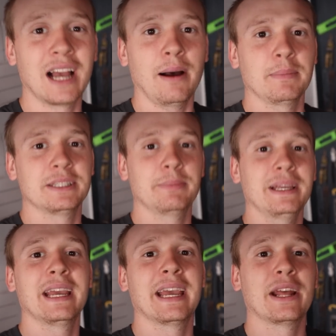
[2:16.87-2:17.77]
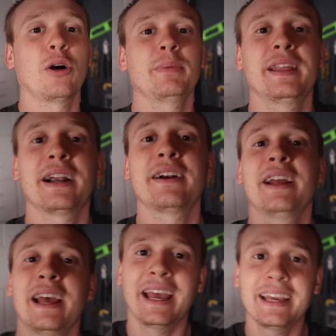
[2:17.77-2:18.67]
comment to me and I'll be there
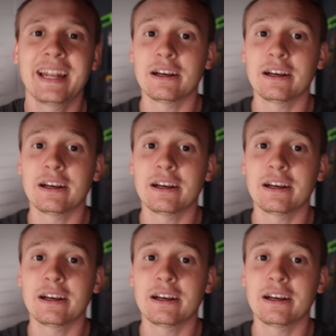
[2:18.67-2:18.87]
hanging